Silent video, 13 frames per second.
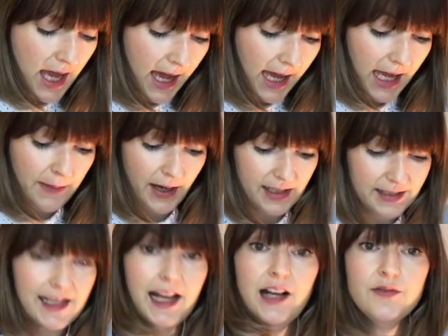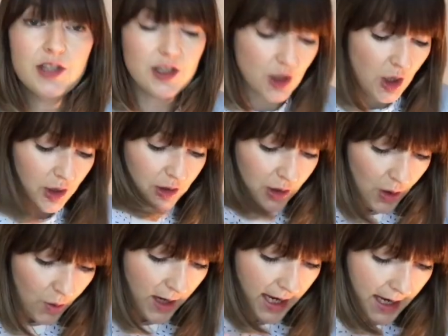I myself did not
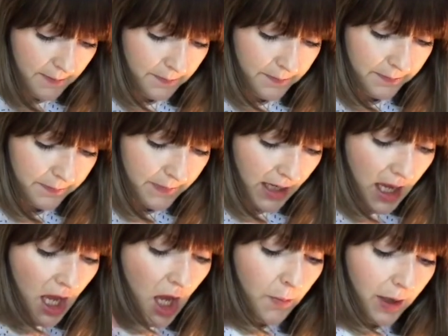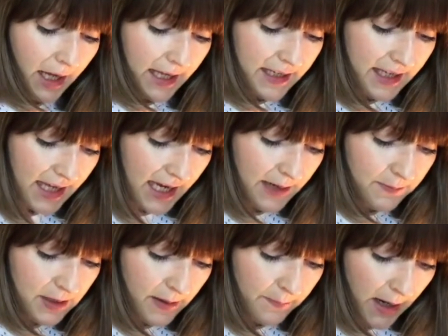know him, but I
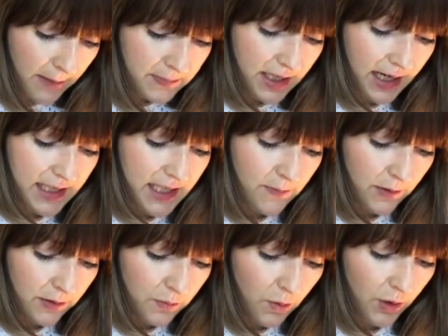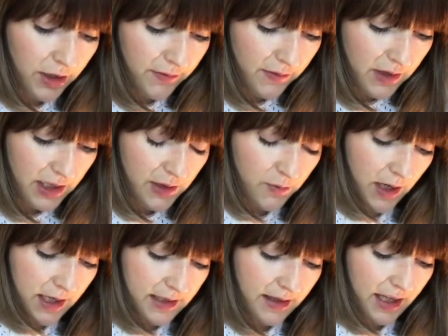came to baptizing with water for this
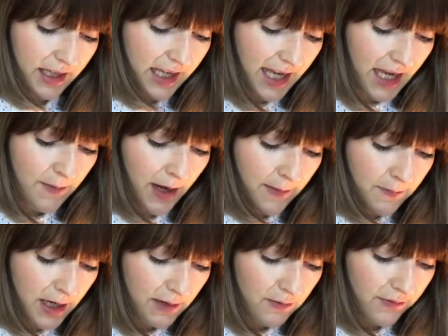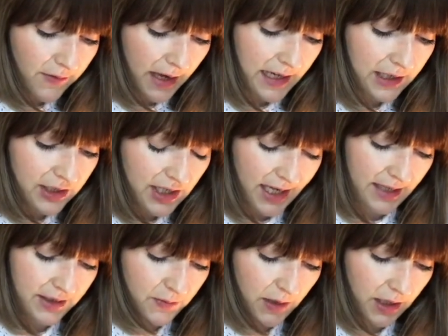reason, that he might be revealed to
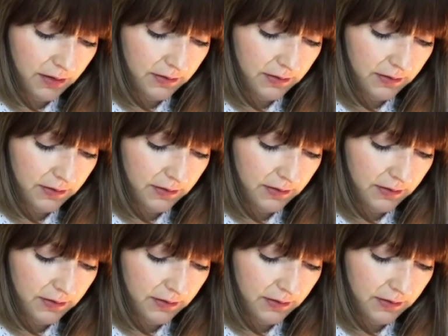Israel."